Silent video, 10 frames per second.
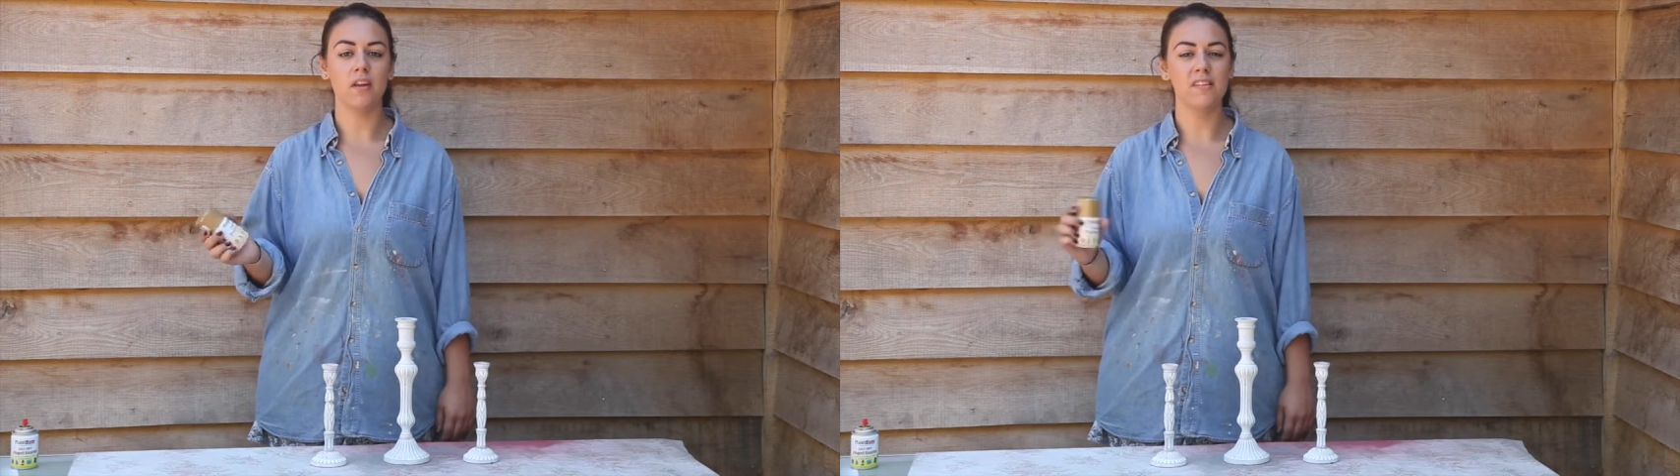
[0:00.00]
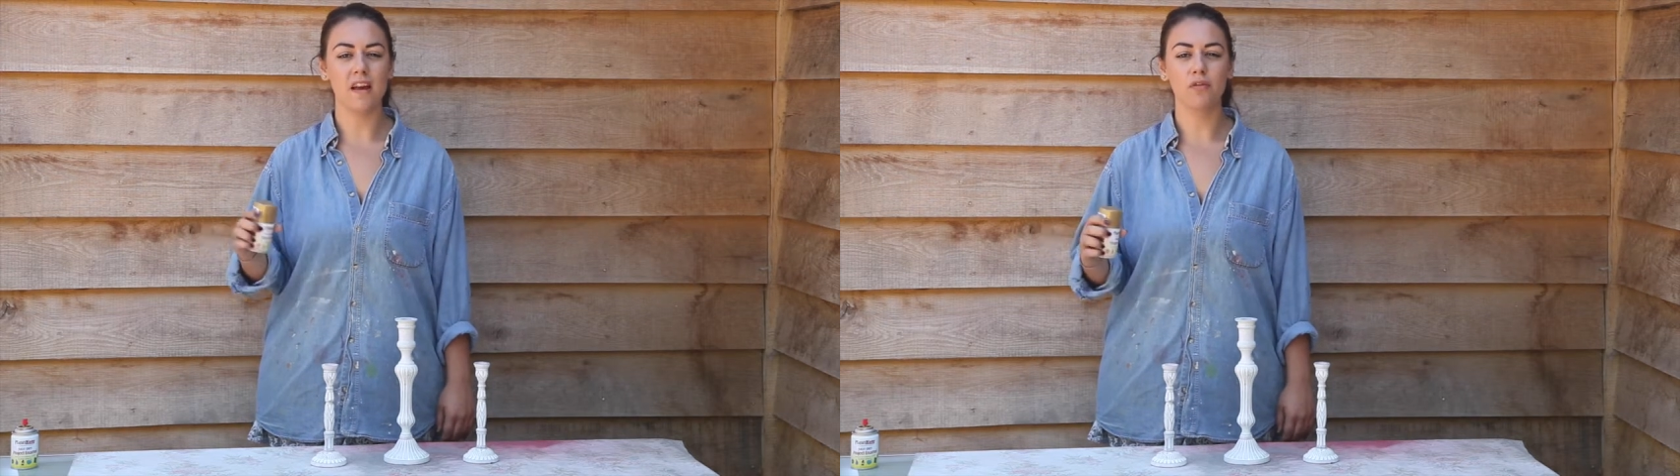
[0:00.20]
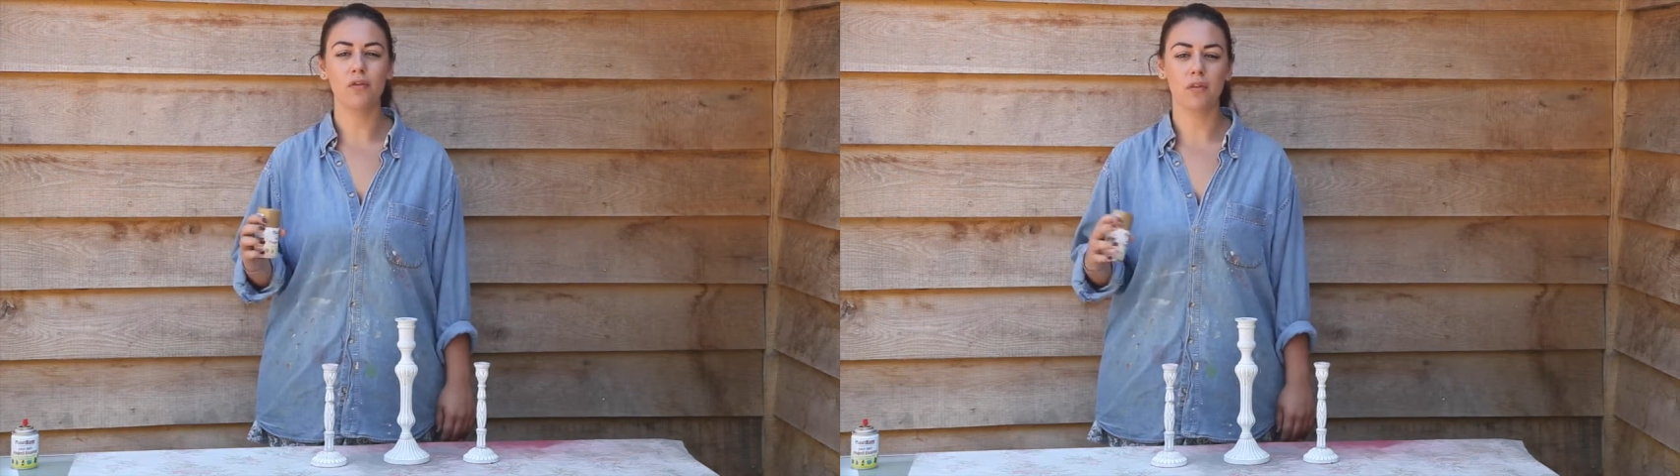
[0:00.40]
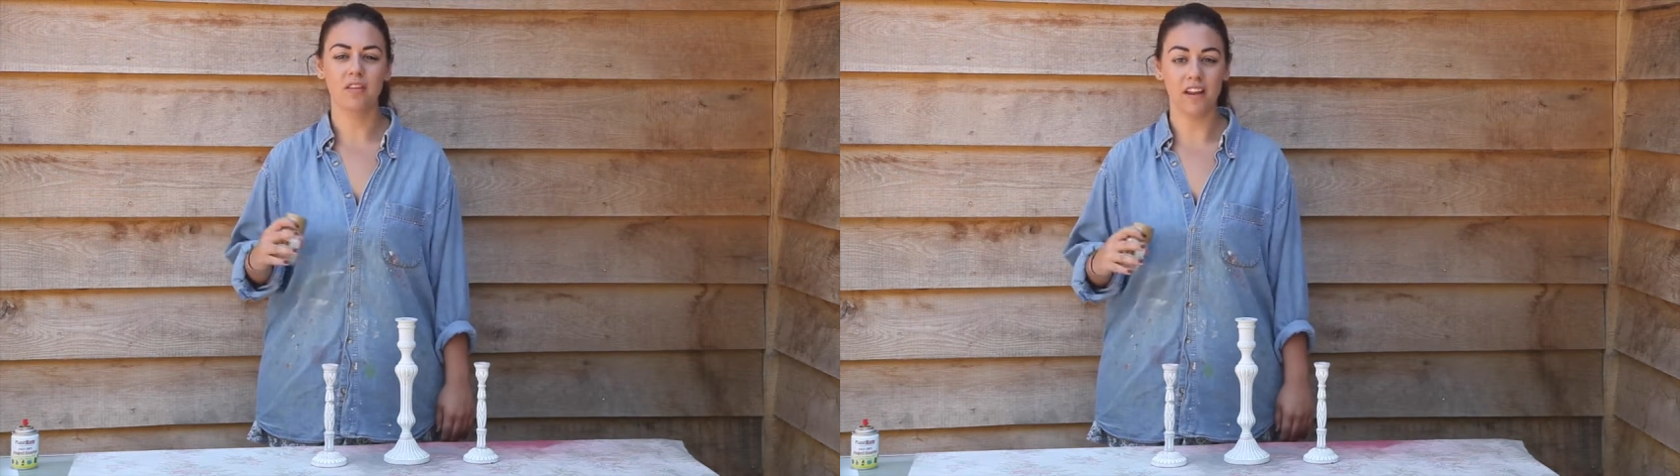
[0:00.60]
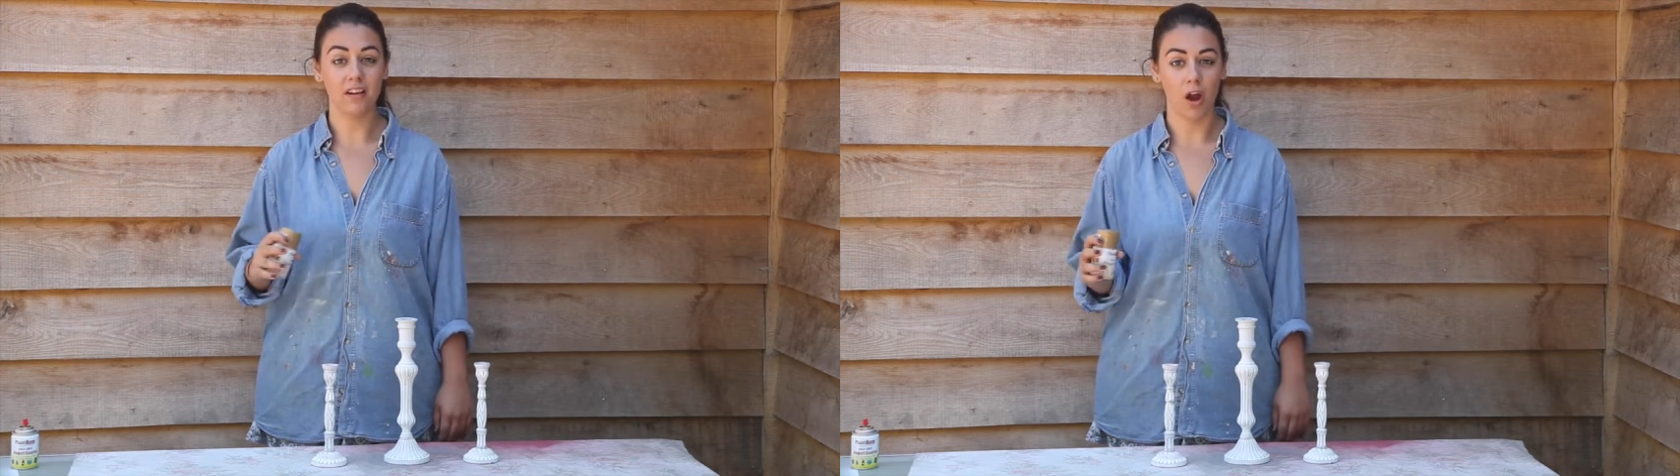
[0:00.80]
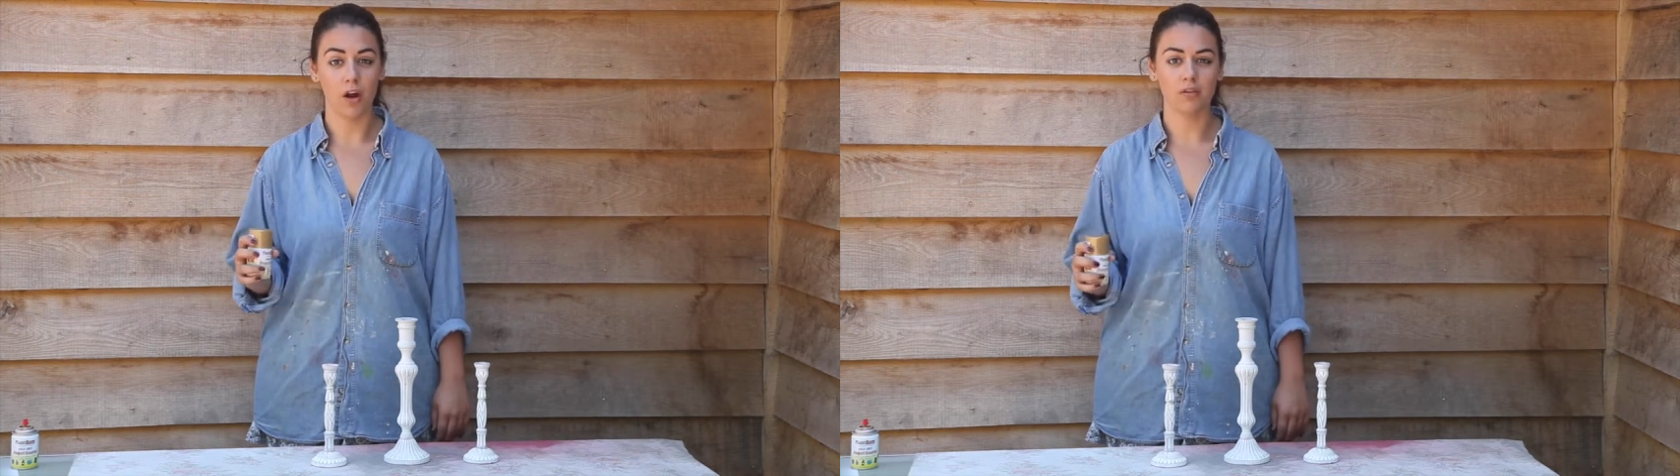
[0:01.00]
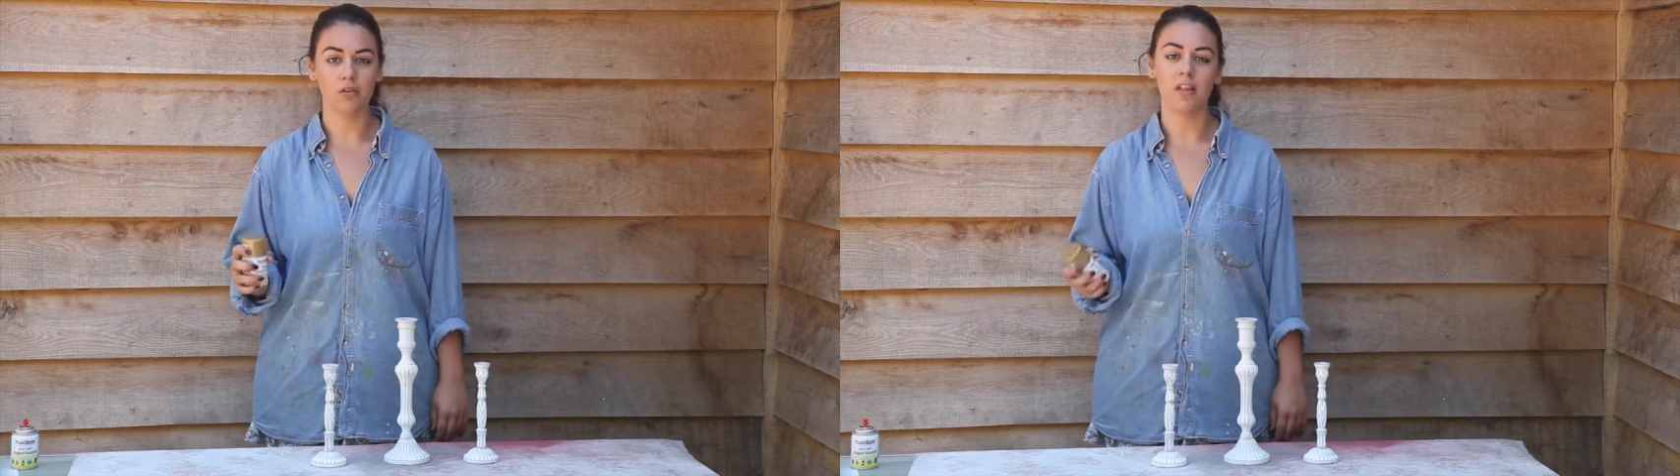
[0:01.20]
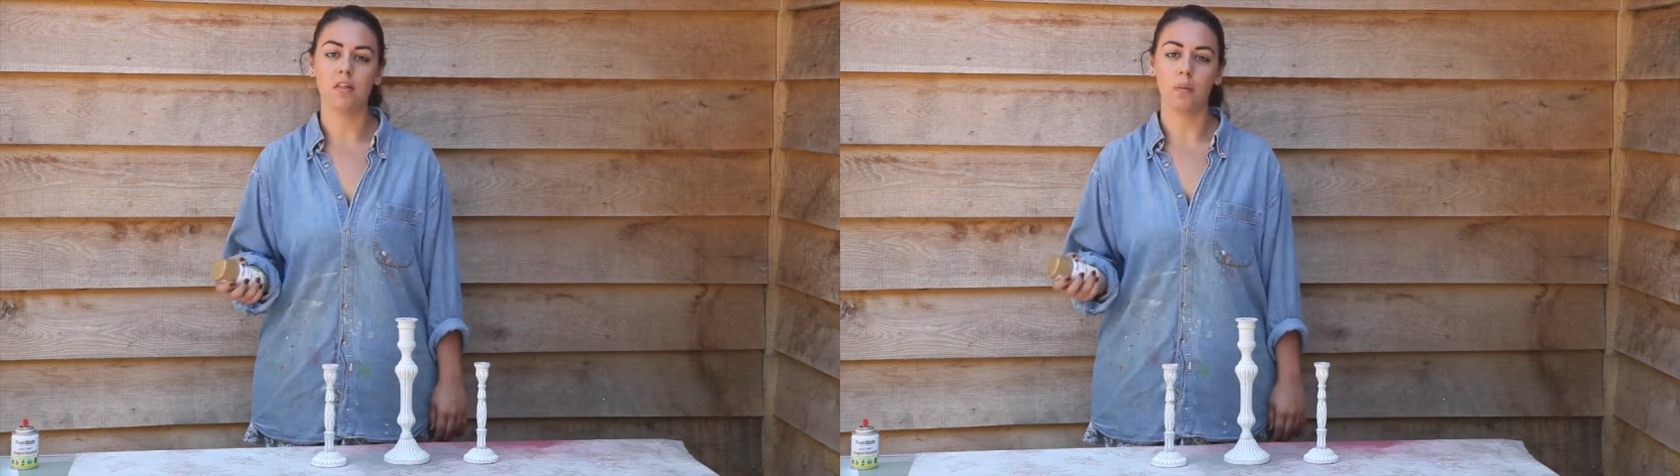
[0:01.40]
several thin coats
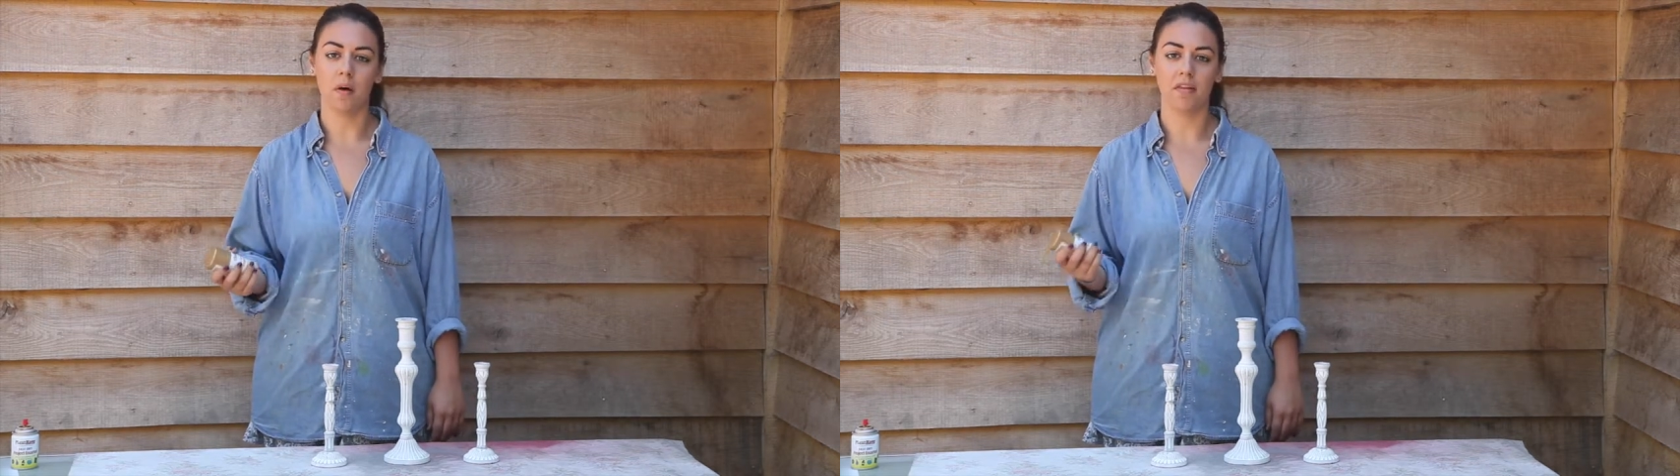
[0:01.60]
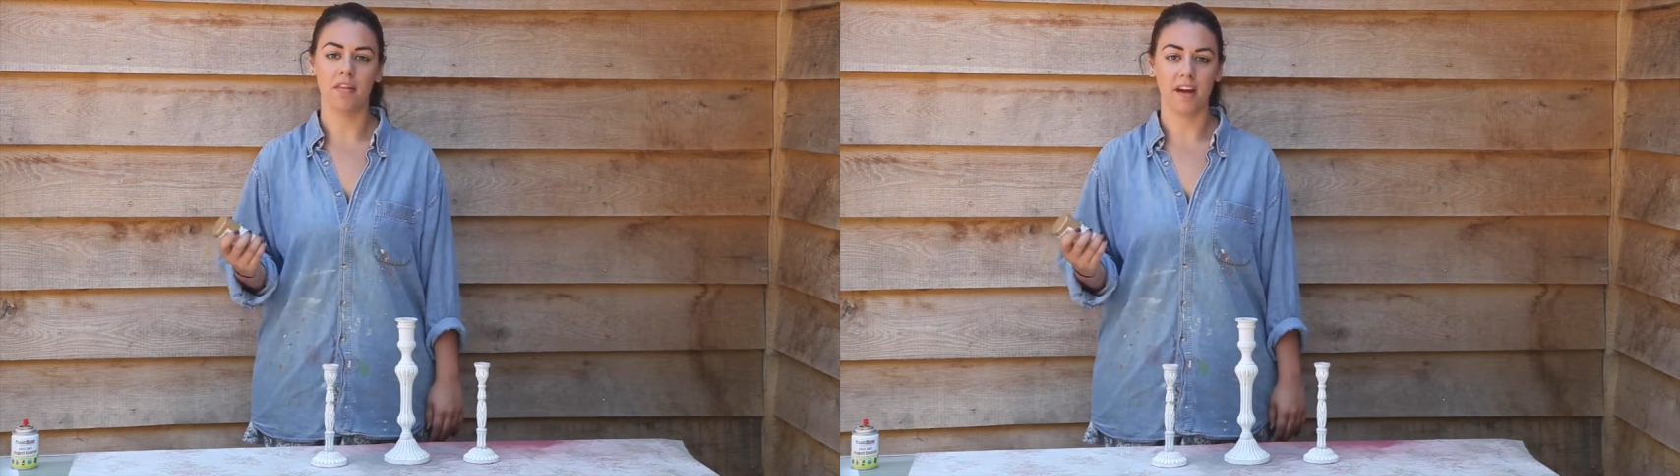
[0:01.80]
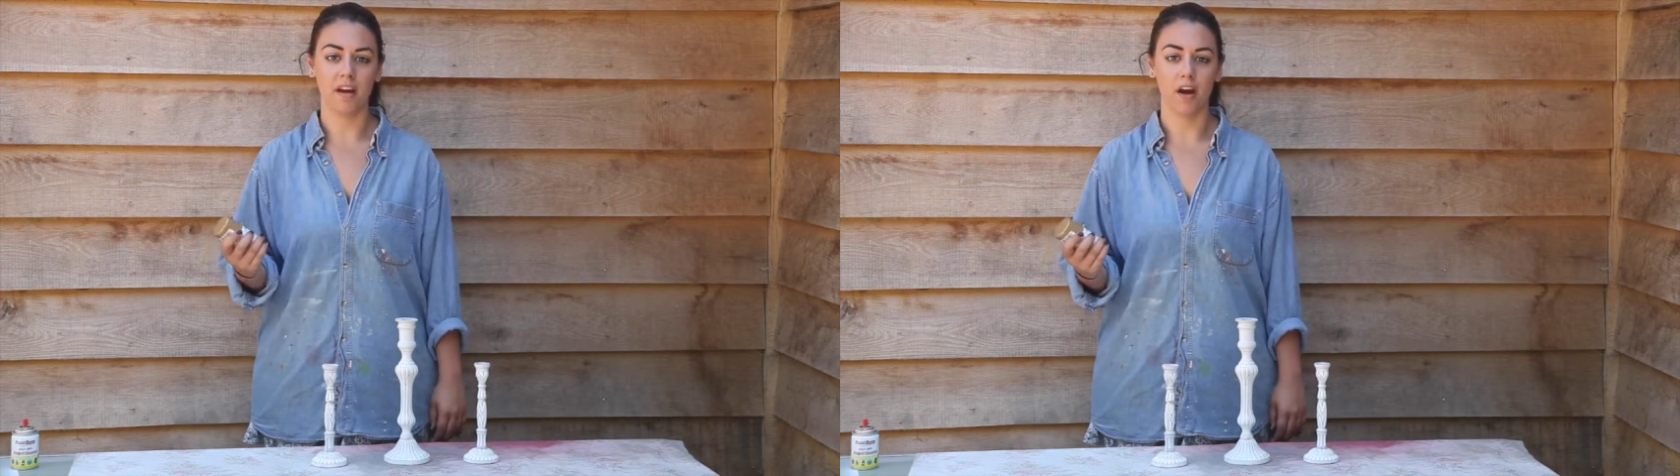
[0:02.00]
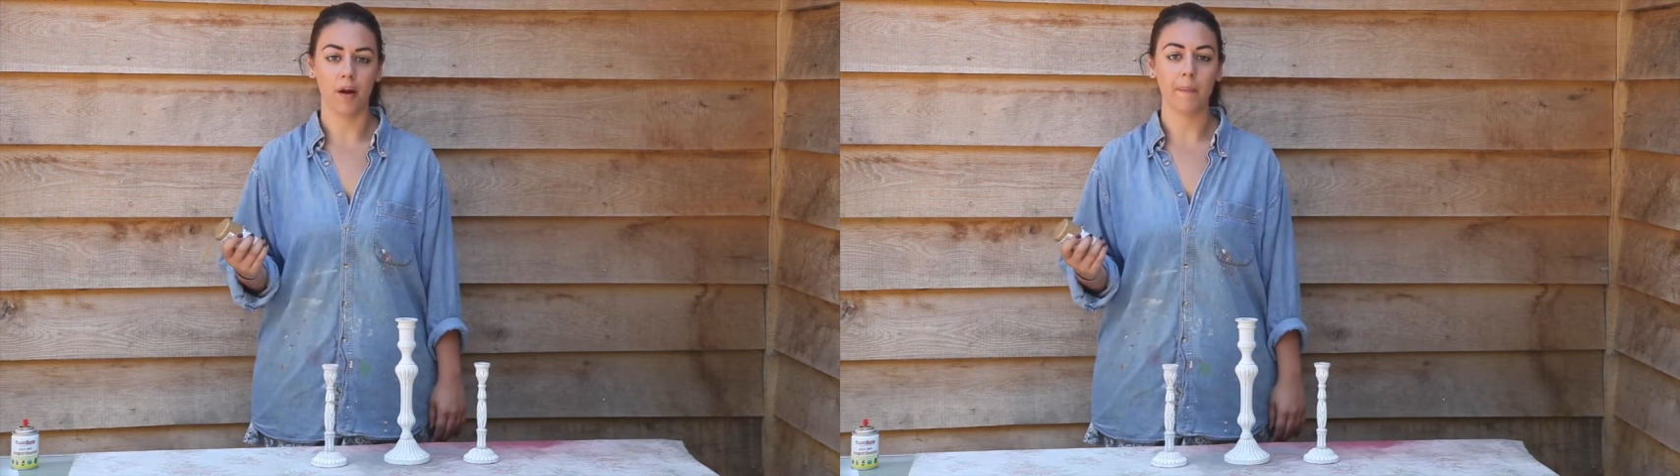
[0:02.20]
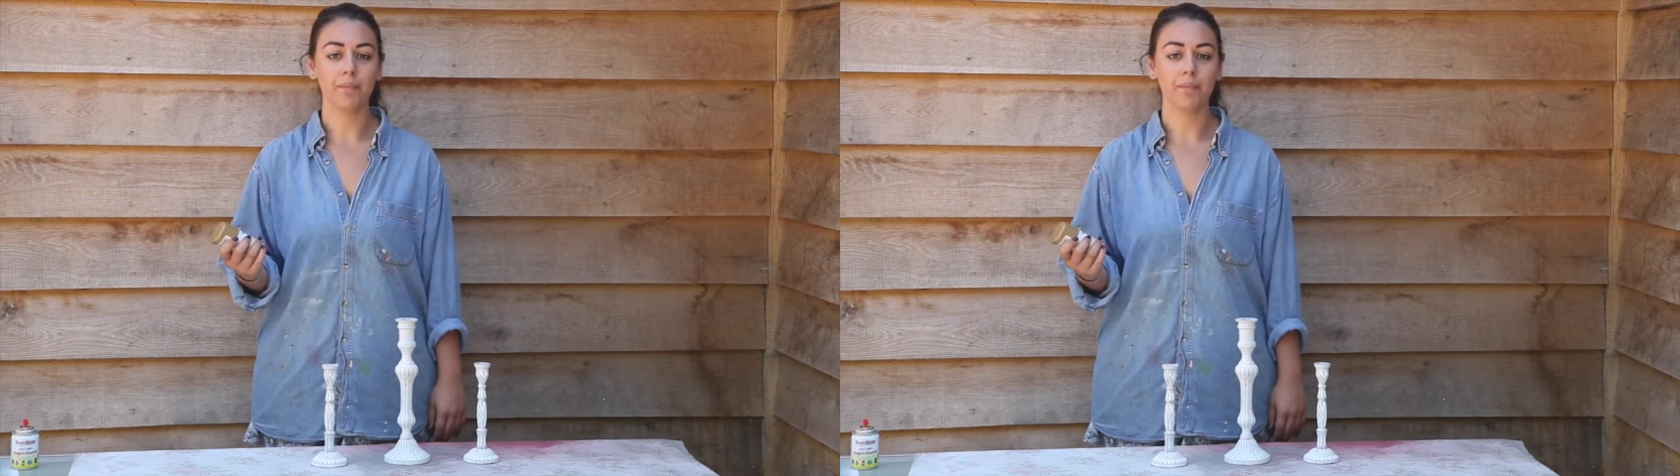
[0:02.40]
rather than one thick coat.